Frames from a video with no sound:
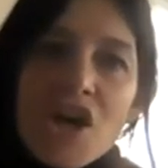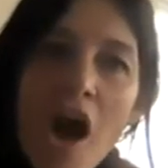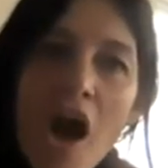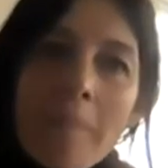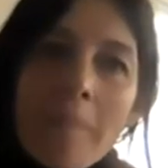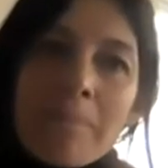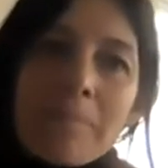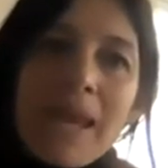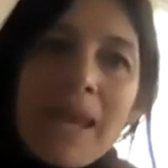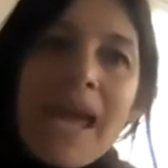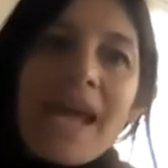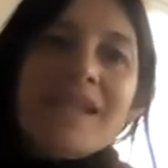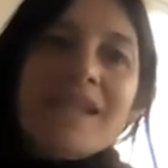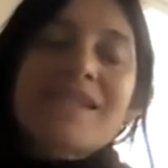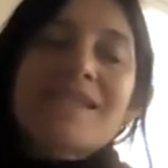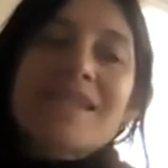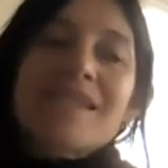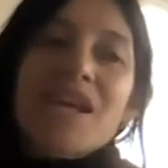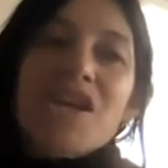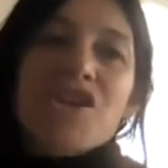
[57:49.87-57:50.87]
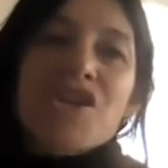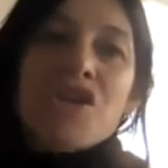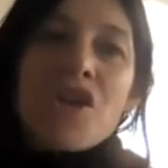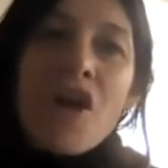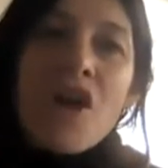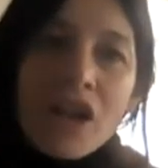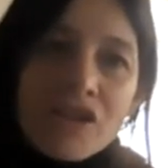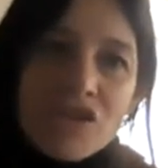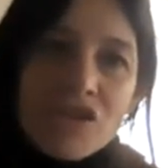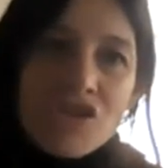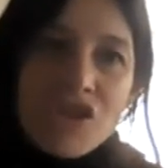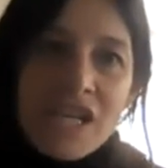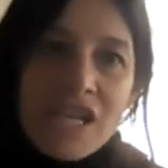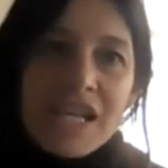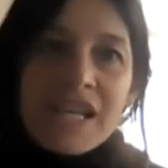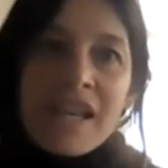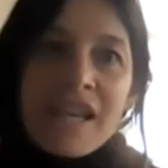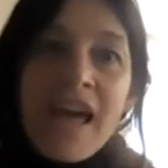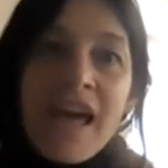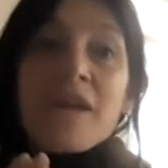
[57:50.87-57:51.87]
complex technology
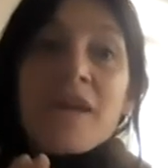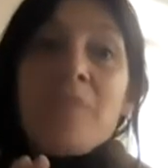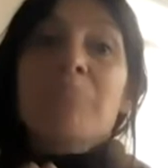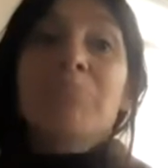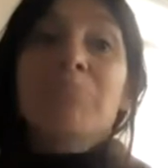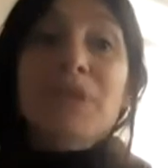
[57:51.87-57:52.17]
like